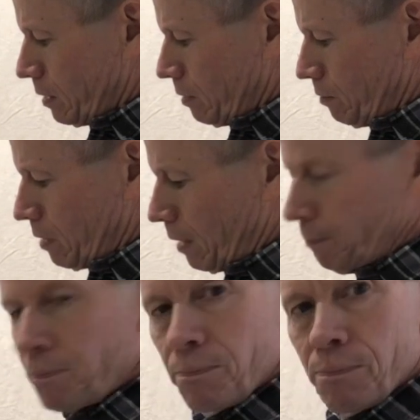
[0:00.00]
I
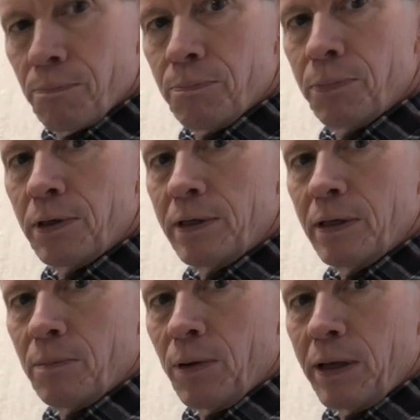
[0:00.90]
put it
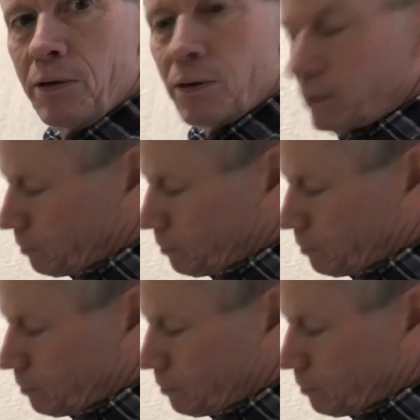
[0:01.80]
in a blender